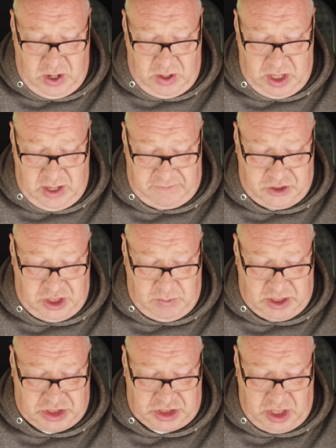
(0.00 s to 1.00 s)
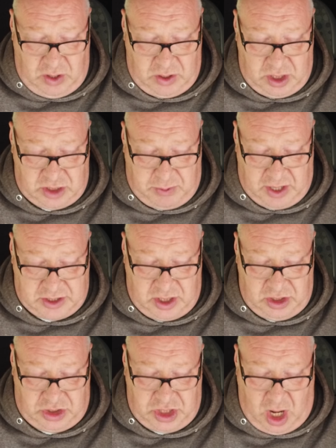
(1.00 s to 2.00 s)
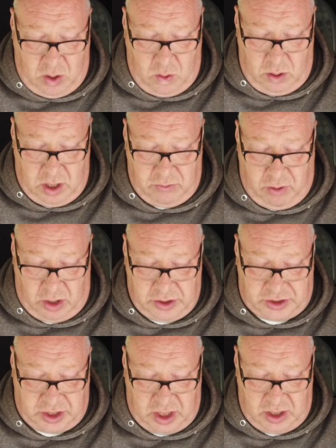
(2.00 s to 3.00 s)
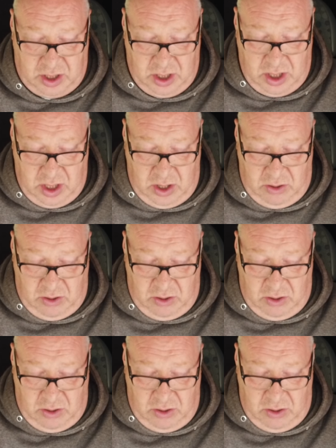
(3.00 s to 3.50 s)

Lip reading: Union of Jewish Students President Joel Rosen...